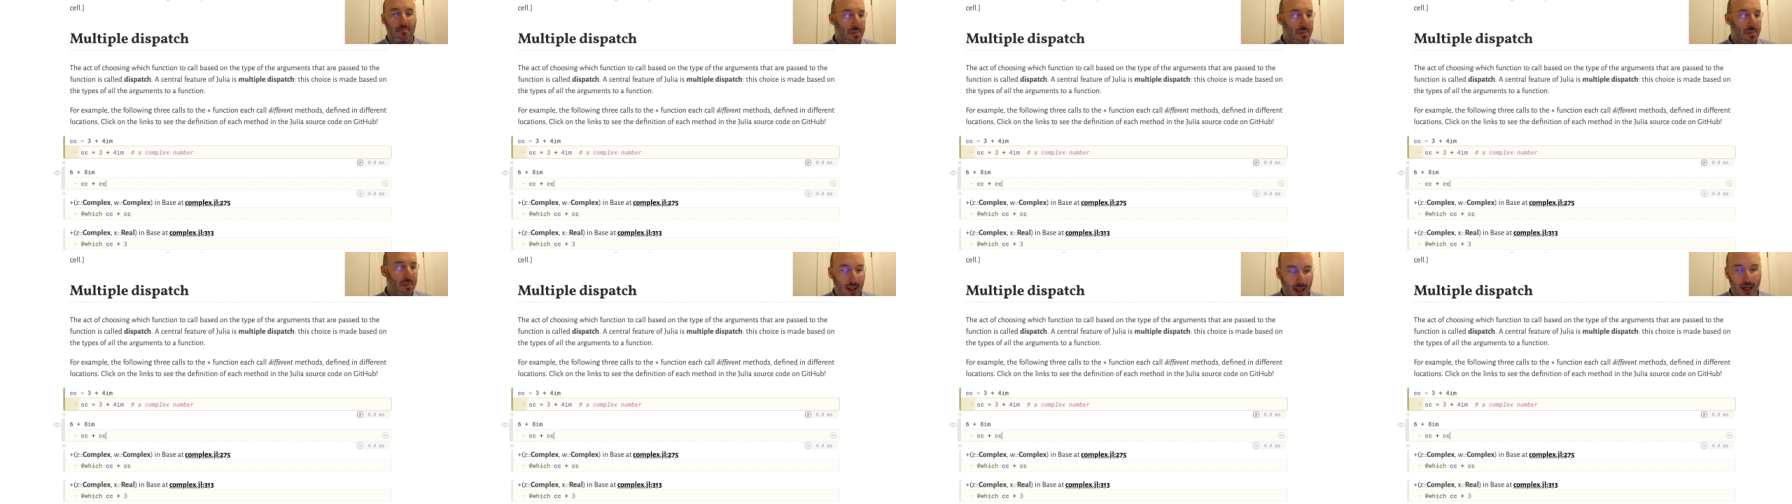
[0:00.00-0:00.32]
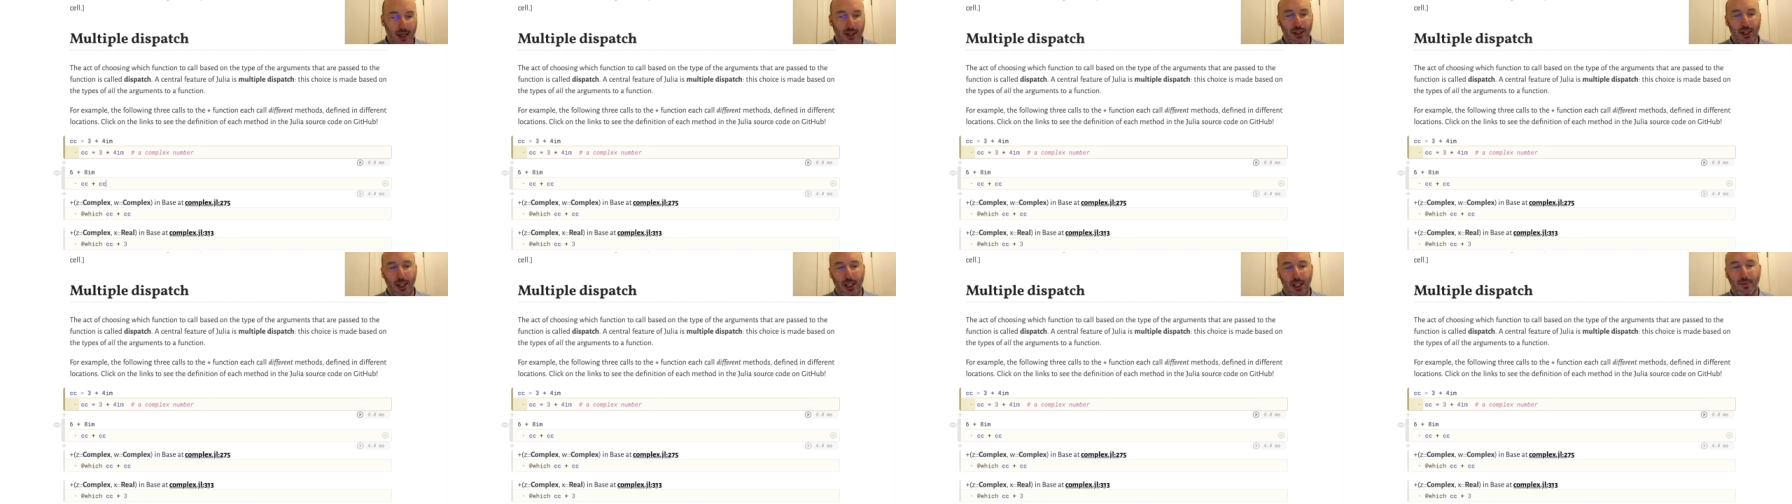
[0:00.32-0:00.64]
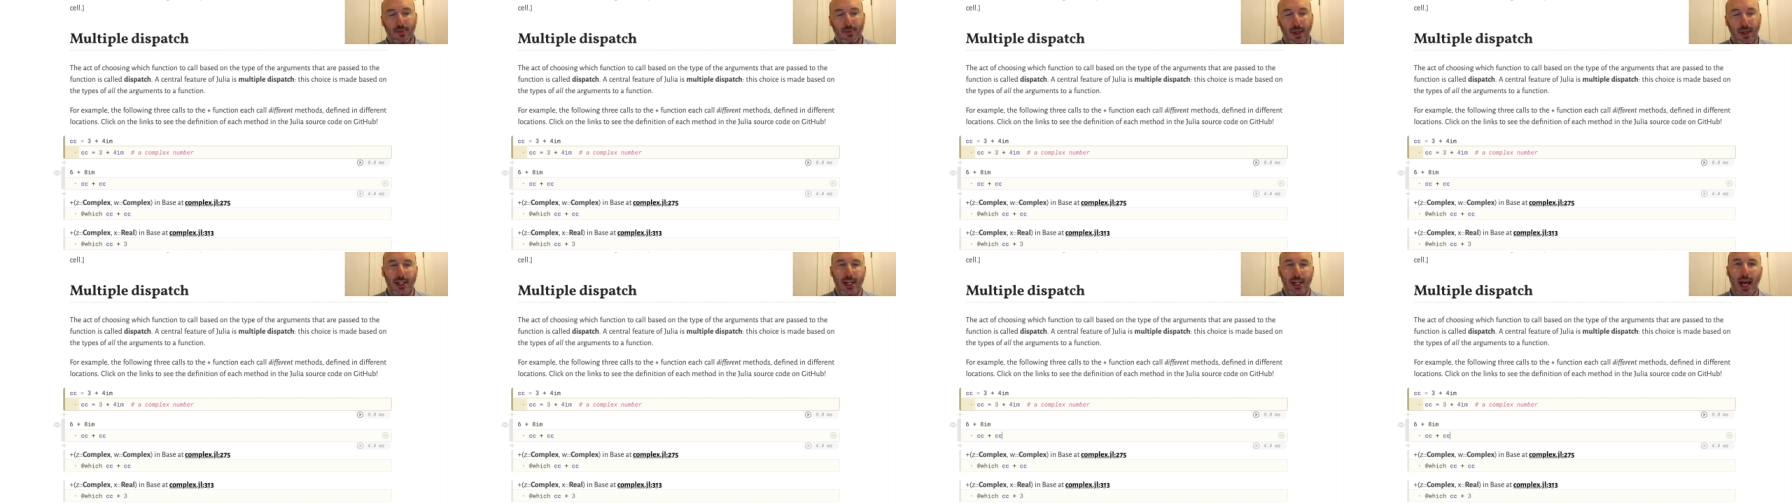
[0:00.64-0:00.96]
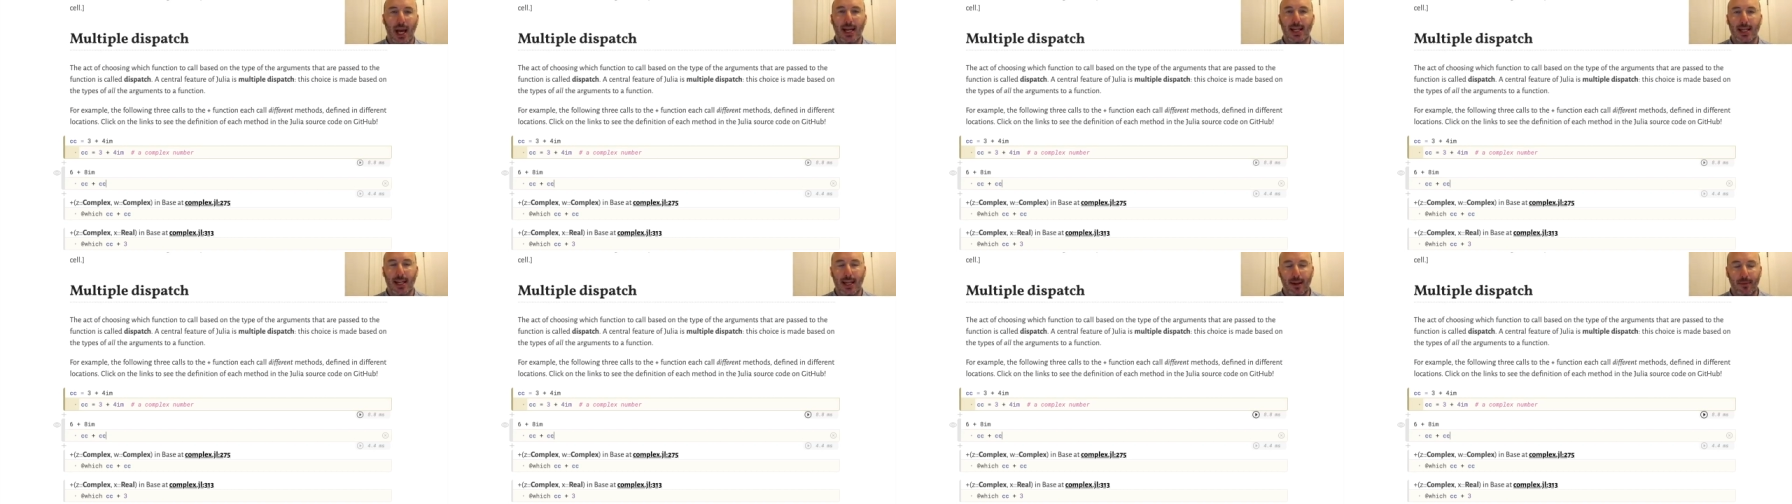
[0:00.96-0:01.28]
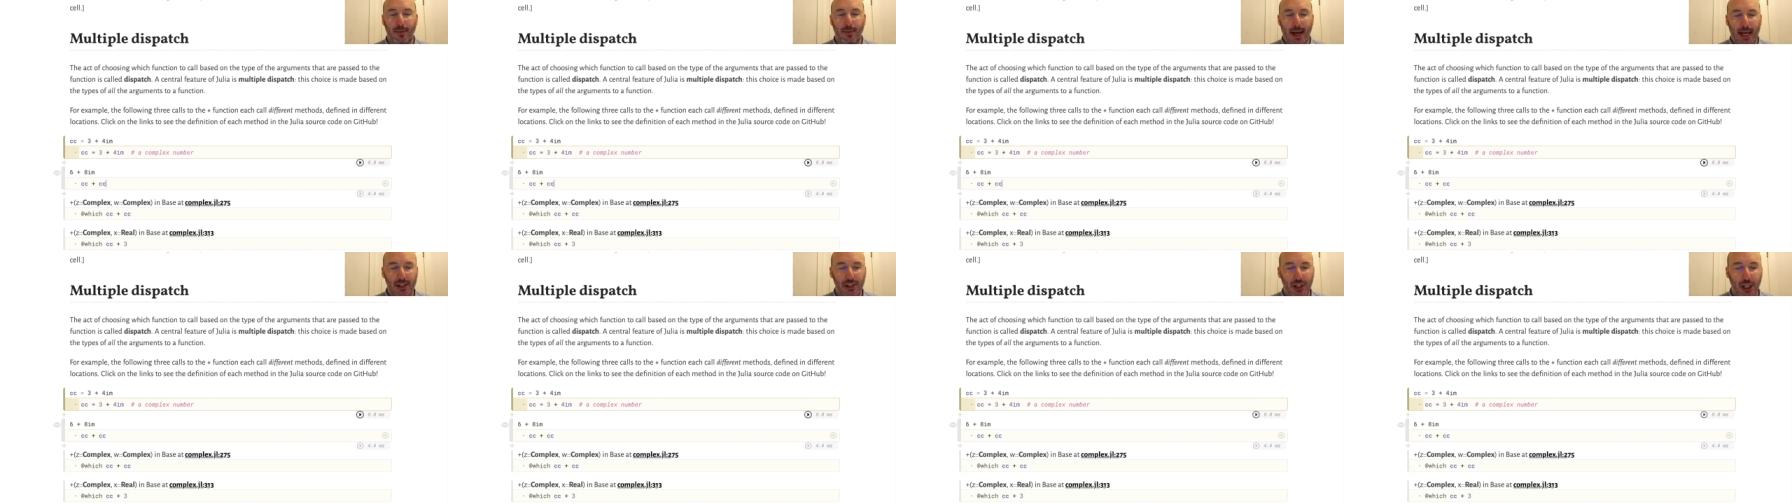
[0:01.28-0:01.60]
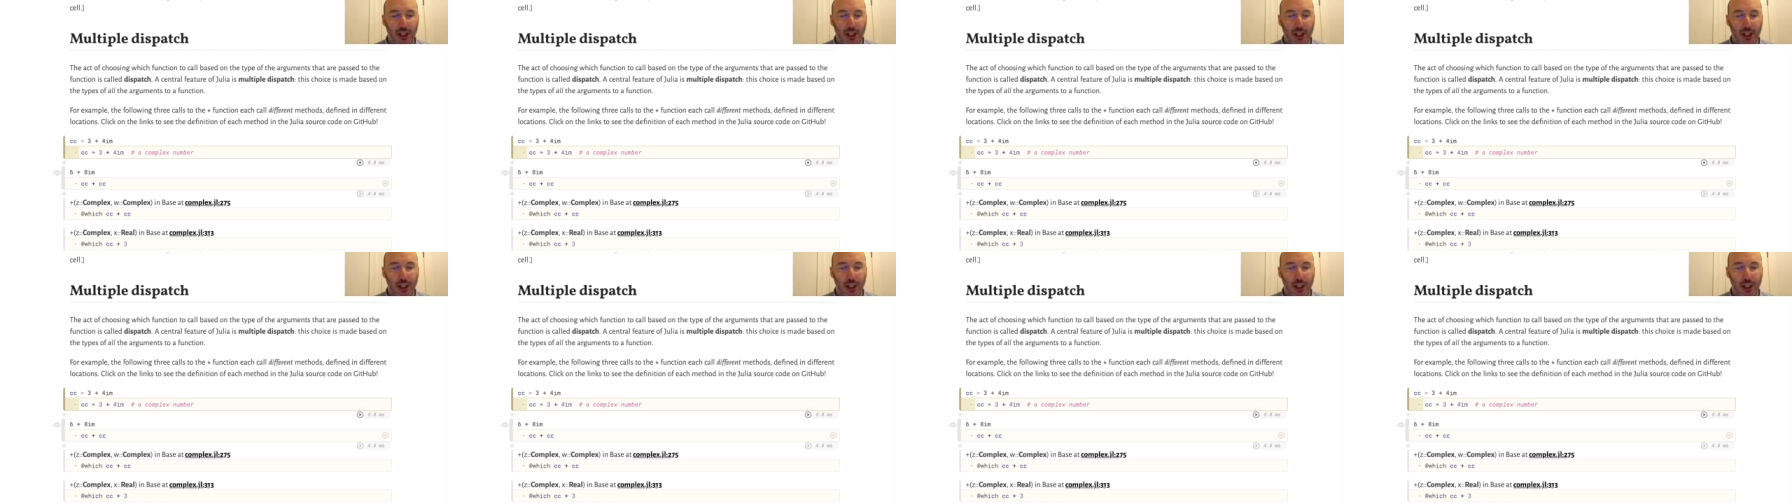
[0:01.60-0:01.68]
uh, 6 plus 8m, as I